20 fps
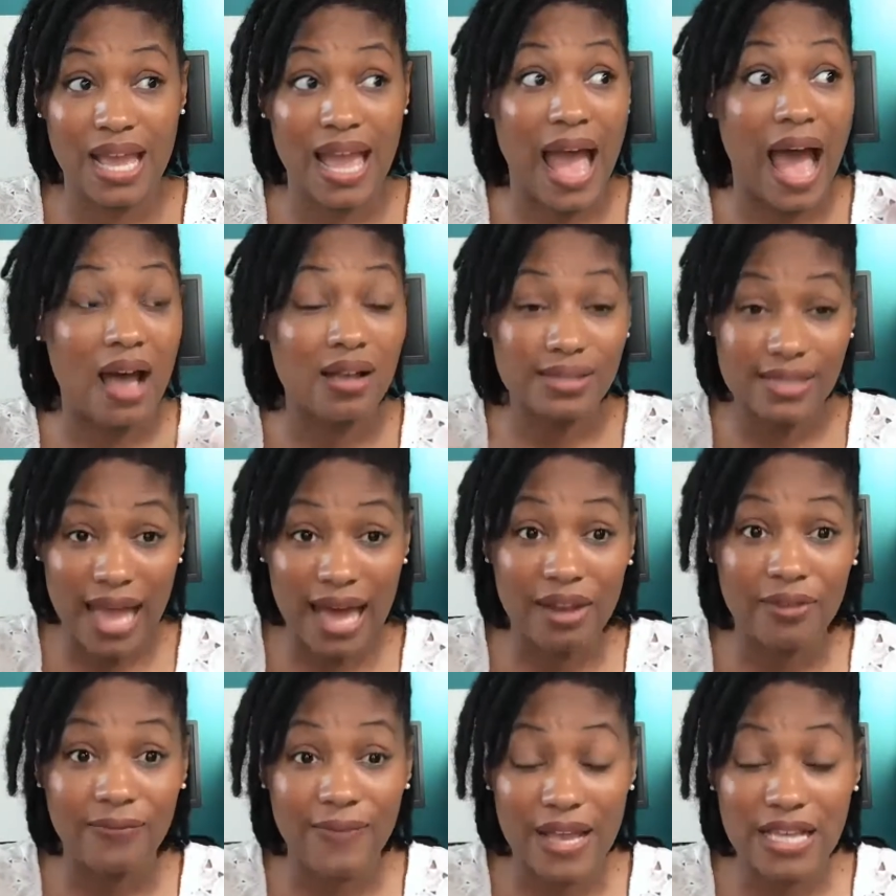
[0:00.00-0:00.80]

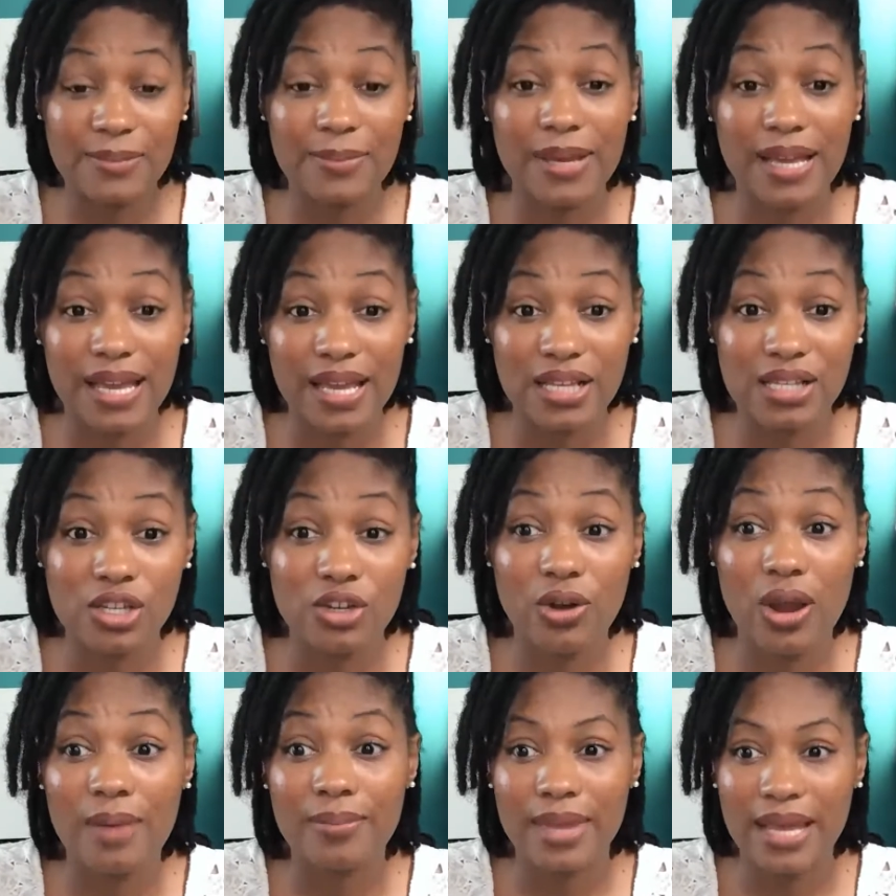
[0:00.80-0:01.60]
Outside of Facebook and
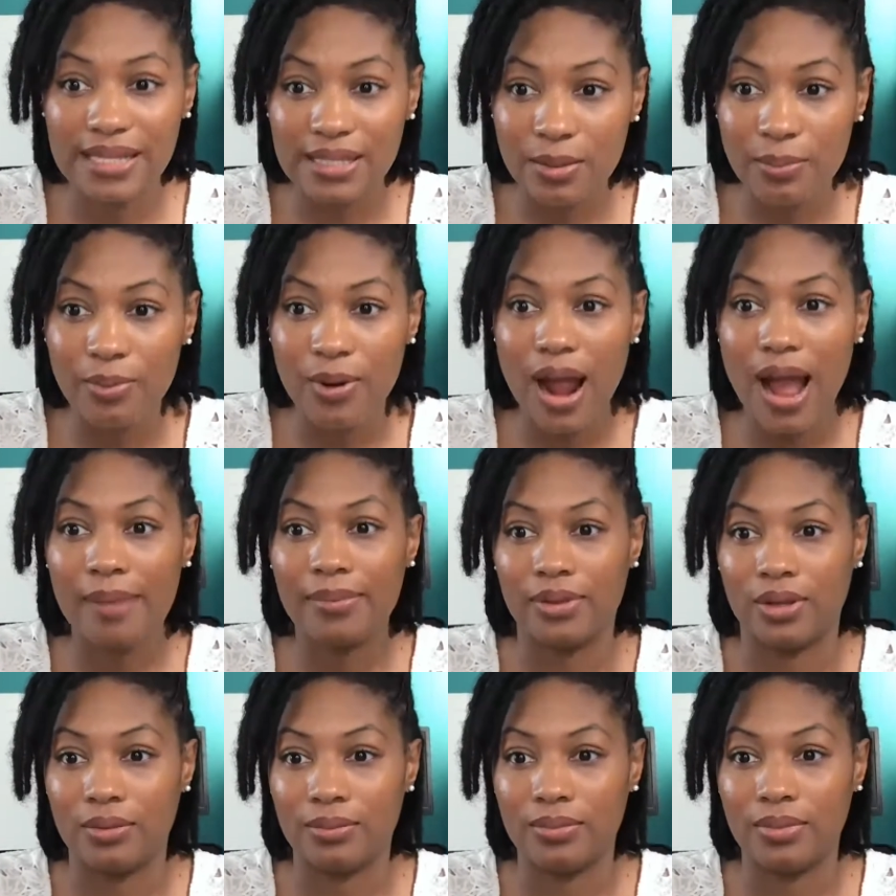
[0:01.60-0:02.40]
Instagram, that's a
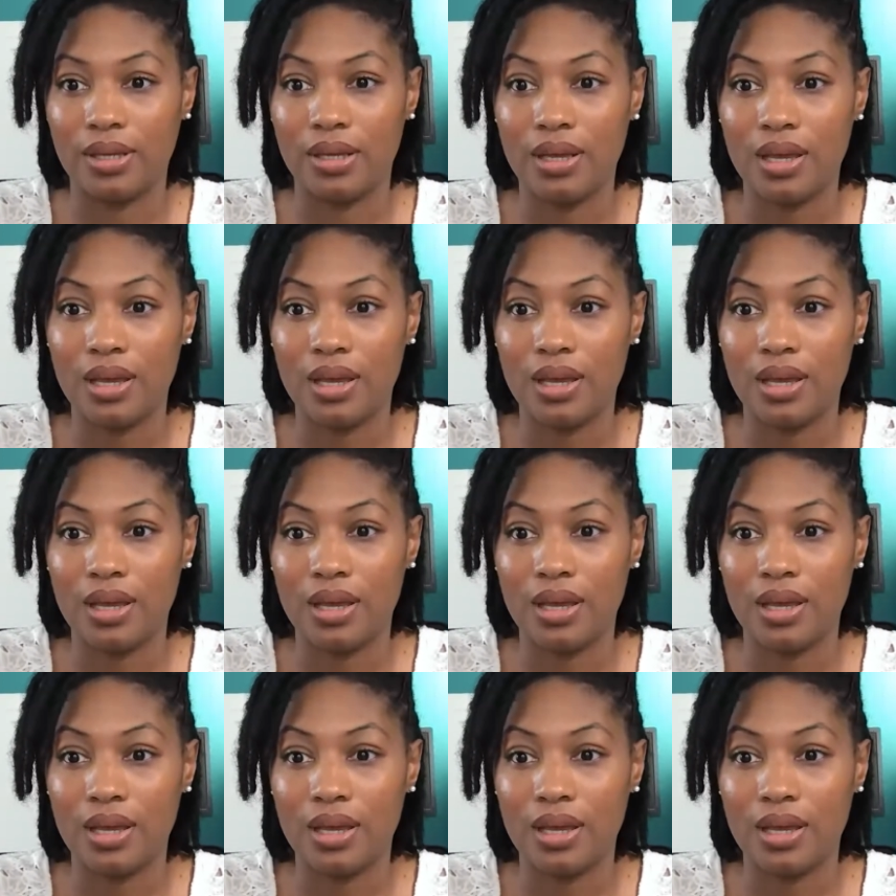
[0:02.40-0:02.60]
problem.